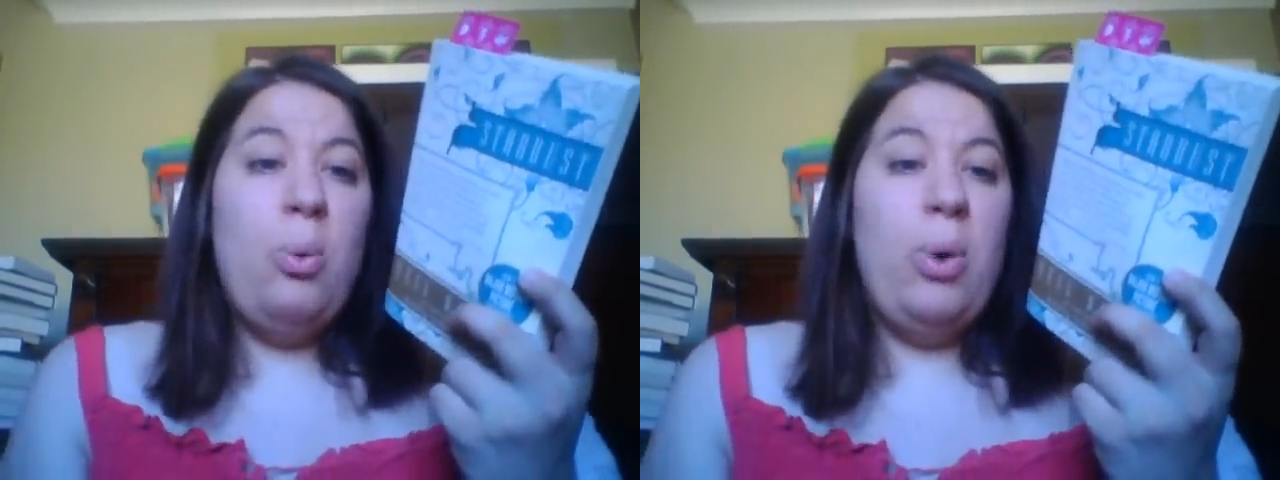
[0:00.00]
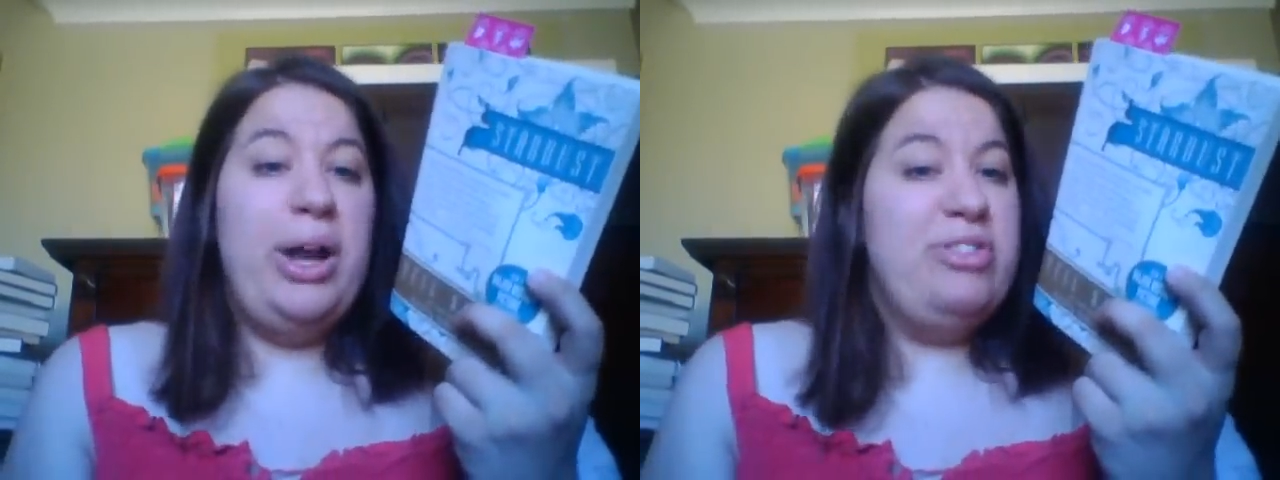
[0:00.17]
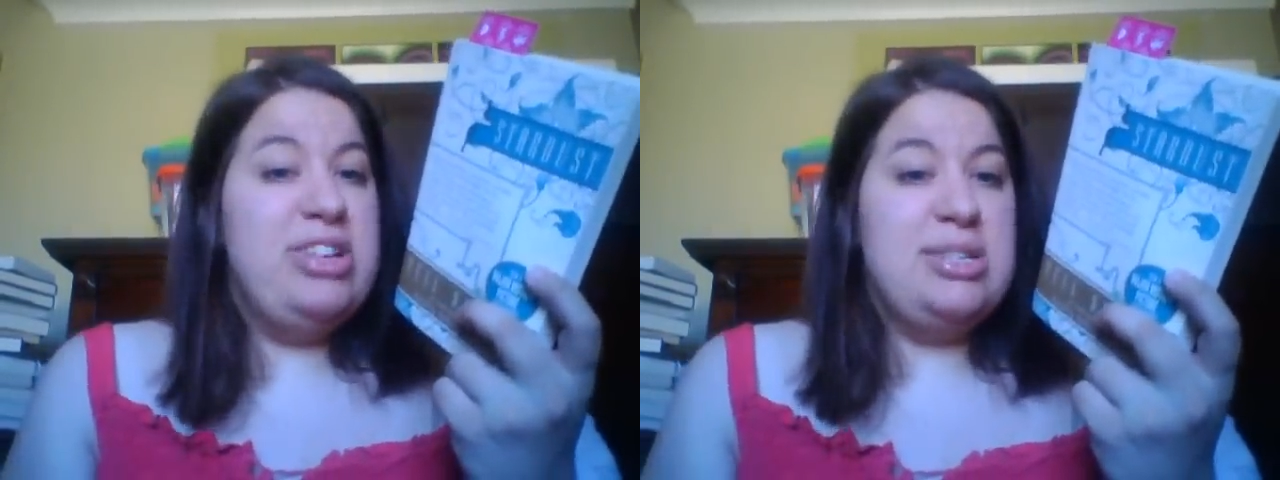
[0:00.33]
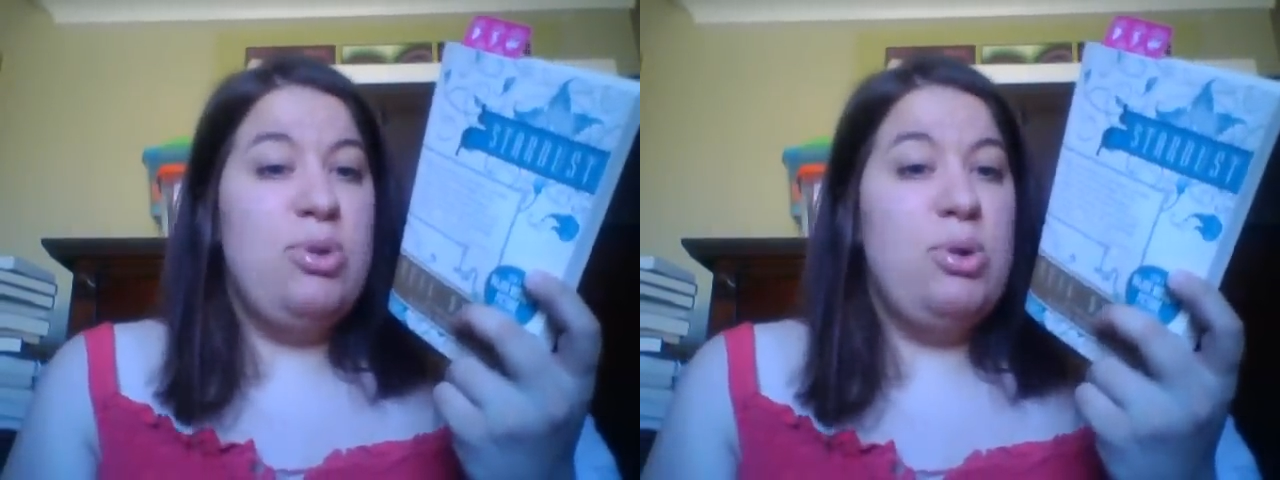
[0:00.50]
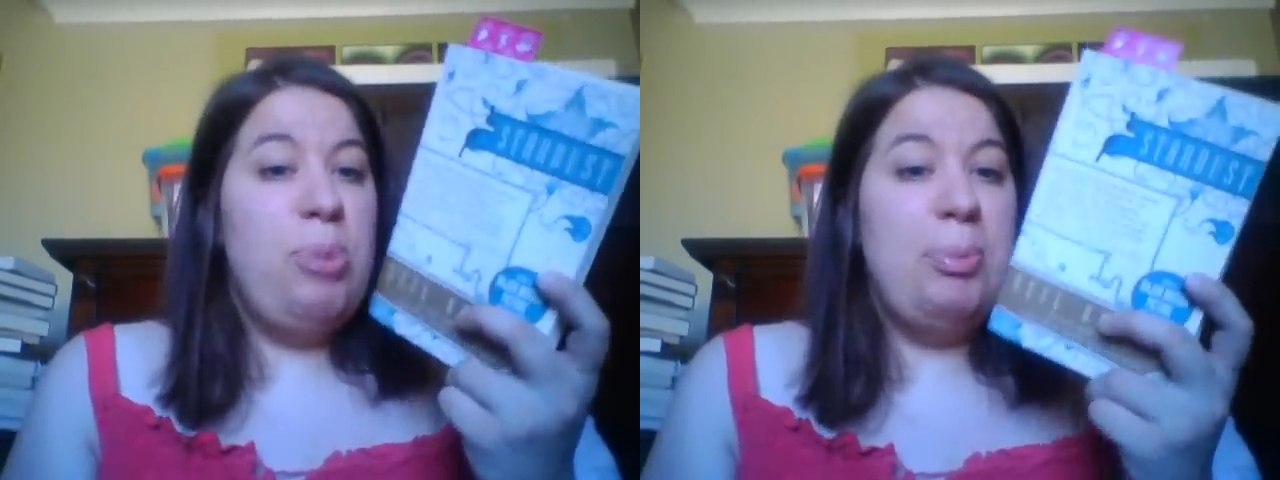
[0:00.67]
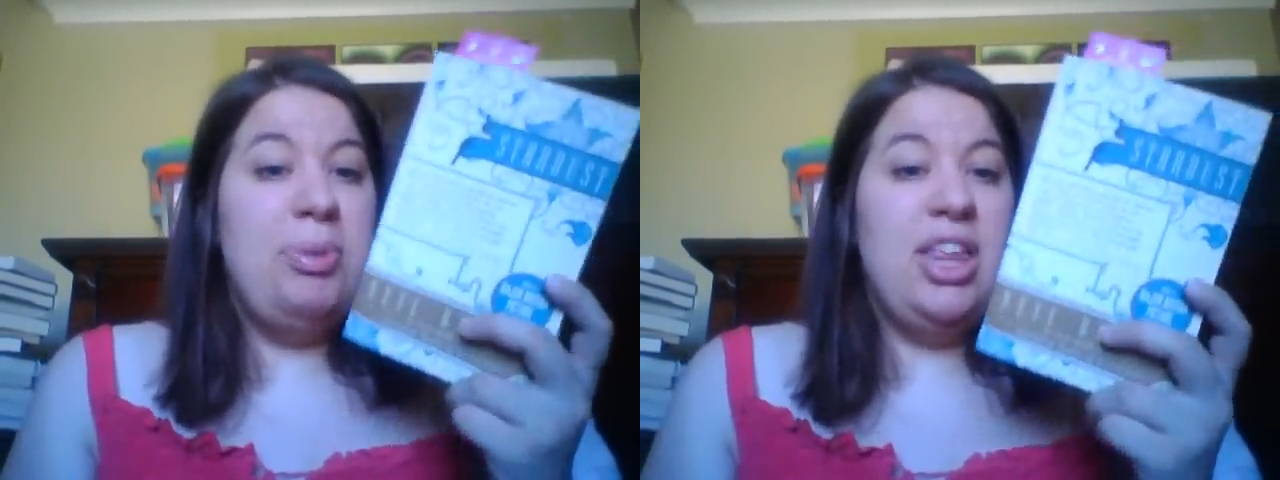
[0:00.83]
one of his
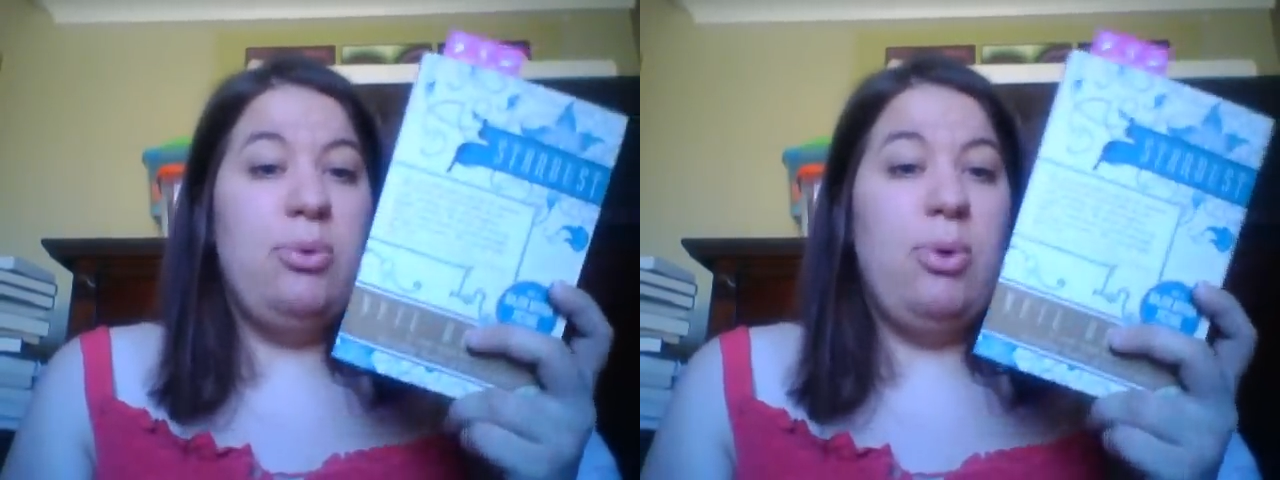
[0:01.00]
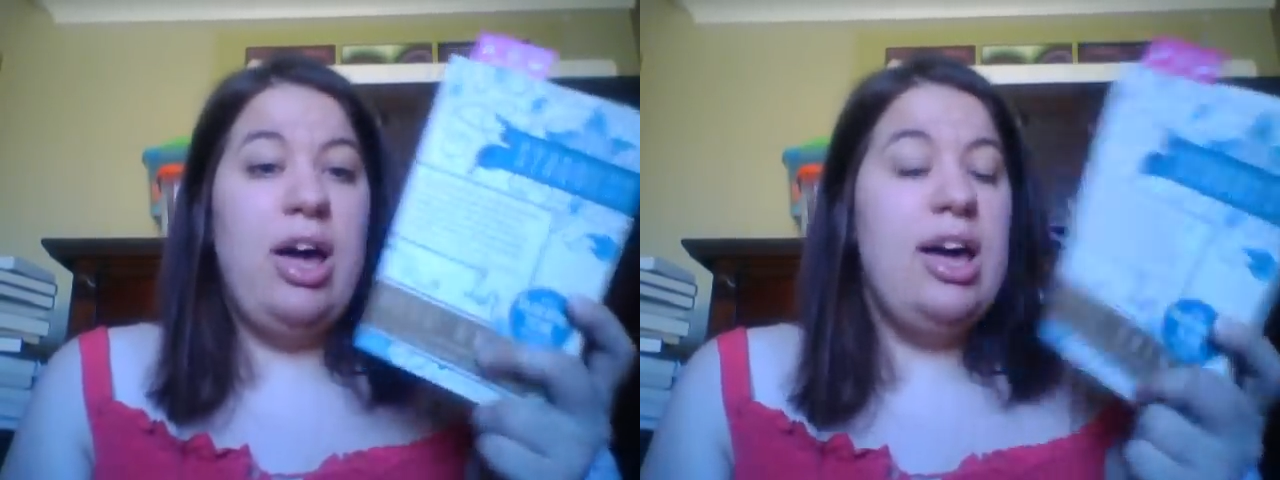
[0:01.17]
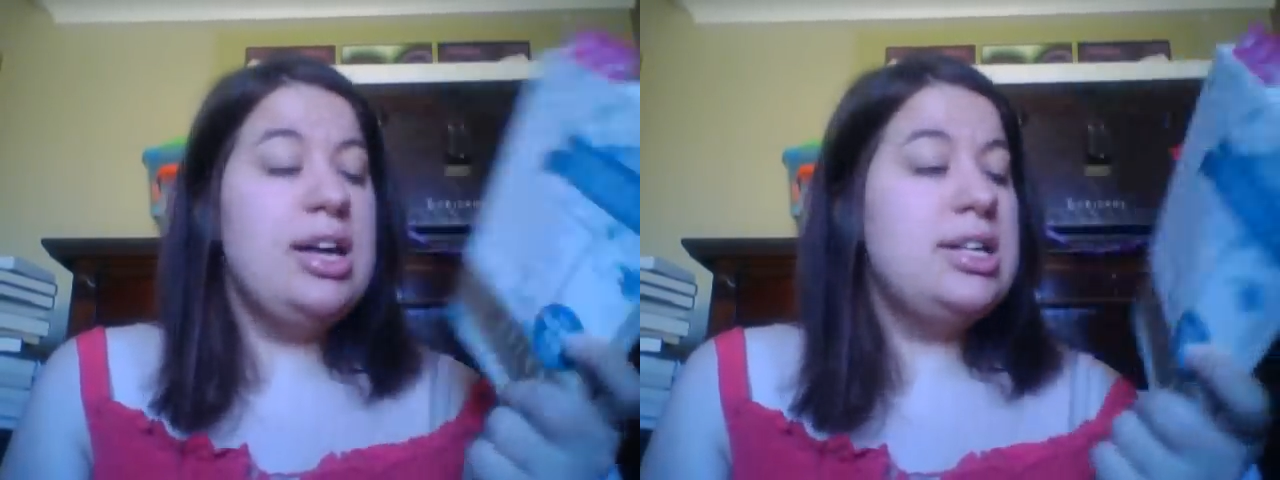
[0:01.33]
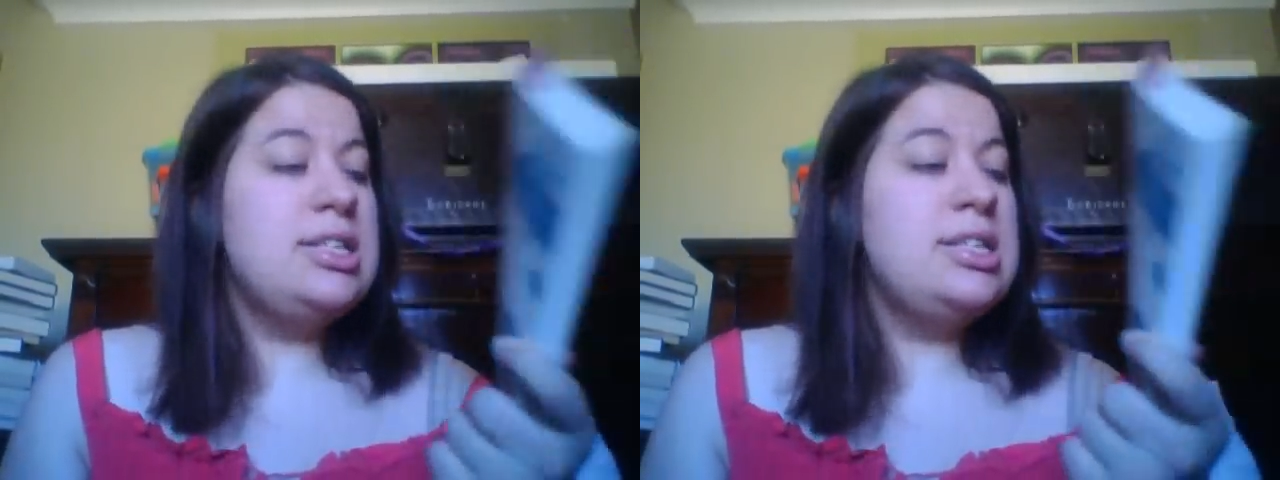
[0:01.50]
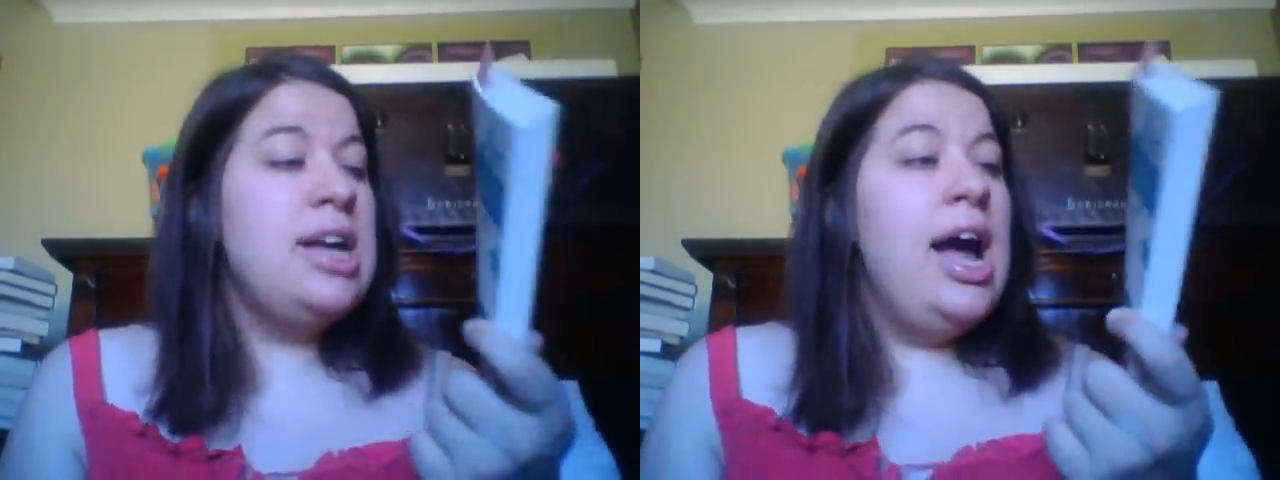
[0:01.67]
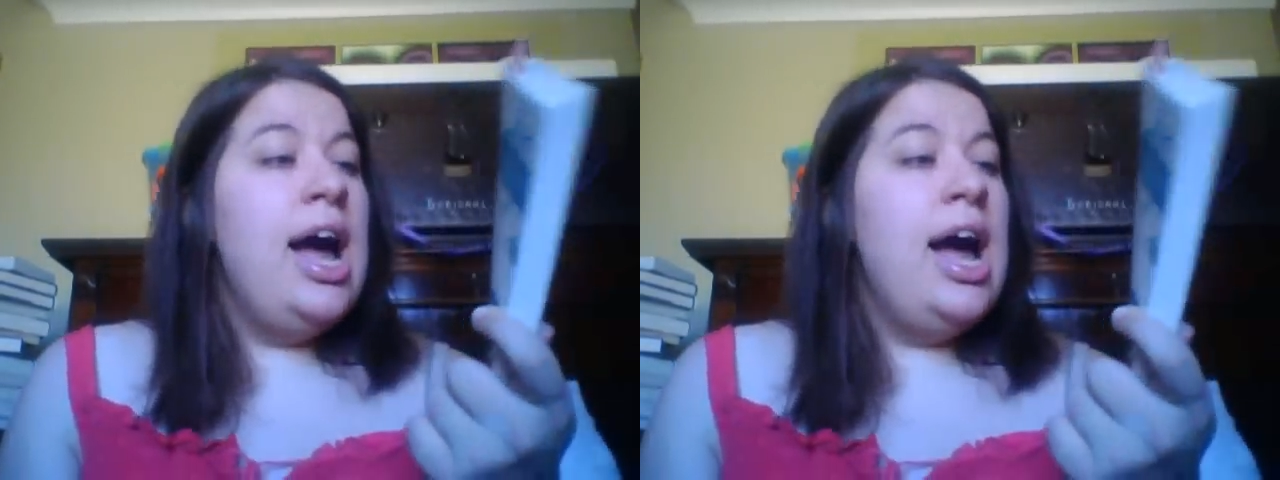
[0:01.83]
more popular works?